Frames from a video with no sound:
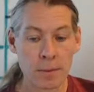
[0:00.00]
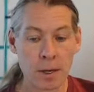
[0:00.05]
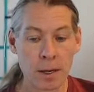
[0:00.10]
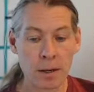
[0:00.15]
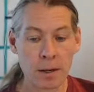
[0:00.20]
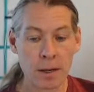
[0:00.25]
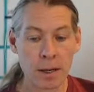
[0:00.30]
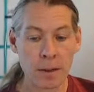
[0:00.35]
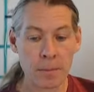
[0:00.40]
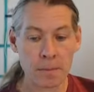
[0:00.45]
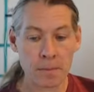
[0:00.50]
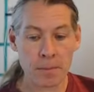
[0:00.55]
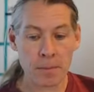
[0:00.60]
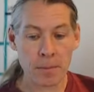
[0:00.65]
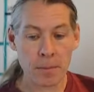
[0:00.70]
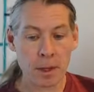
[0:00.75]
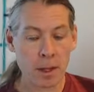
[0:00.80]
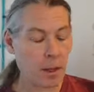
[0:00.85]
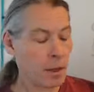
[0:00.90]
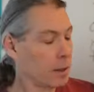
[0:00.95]
All right,
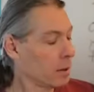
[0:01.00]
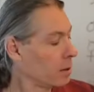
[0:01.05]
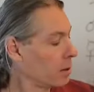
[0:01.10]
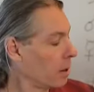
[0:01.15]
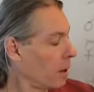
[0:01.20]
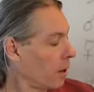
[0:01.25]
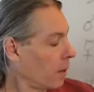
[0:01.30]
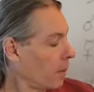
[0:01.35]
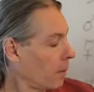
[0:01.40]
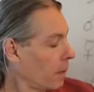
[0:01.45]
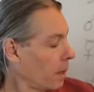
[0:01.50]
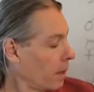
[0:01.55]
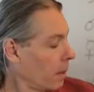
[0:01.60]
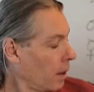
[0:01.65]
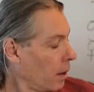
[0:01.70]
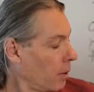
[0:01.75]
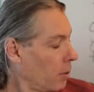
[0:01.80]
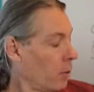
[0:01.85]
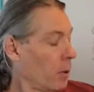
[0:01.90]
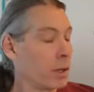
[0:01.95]
so
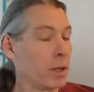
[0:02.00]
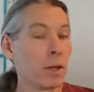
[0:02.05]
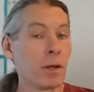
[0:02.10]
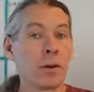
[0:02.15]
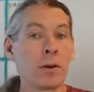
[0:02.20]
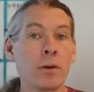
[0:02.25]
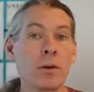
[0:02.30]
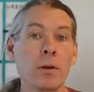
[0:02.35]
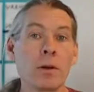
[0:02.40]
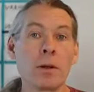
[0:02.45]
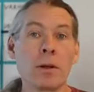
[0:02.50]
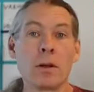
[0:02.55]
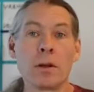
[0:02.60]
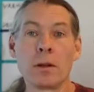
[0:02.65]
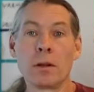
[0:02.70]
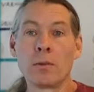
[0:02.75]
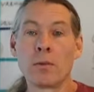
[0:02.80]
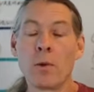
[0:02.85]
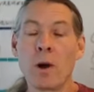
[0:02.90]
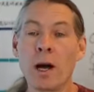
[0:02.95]
when you
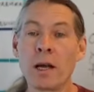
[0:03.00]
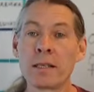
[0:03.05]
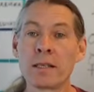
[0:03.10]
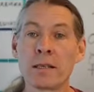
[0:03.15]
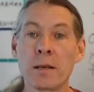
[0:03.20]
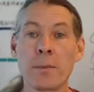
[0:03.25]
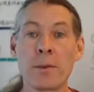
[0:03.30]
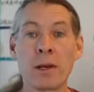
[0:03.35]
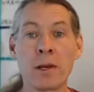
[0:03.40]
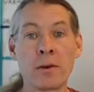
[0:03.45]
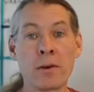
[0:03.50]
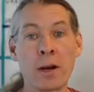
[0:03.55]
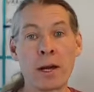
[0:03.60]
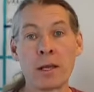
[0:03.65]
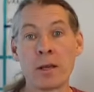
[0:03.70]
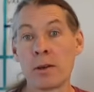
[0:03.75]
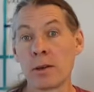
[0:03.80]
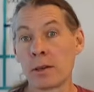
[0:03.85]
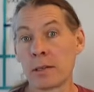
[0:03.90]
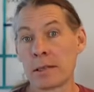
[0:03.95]
watch somebody
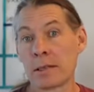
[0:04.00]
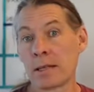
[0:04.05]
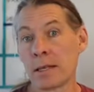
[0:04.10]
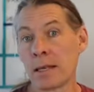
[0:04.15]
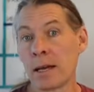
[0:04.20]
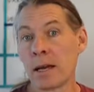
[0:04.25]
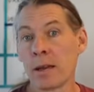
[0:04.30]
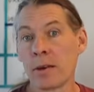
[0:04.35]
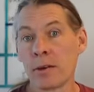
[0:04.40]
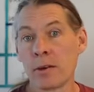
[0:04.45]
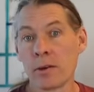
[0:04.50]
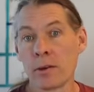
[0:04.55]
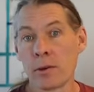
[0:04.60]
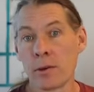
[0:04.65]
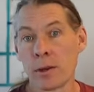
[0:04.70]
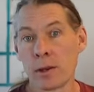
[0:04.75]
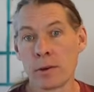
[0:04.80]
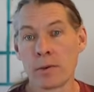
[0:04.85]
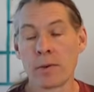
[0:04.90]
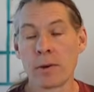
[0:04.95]
write, you can see how they're
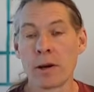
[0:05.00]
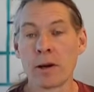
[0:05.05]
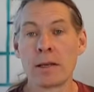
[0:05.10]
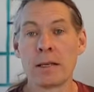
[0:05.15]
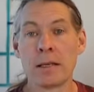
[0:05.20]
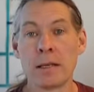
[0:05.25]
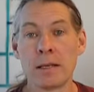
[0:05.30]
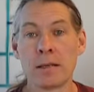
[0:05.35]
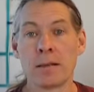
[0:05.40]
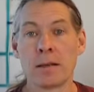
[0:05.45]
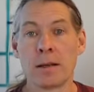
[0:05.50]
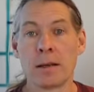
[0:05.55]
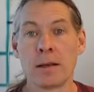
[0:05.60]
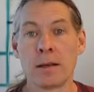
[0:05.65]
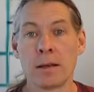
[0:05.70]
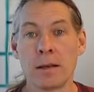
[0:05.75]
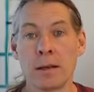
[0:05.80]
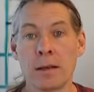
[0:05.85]
doing this very easily.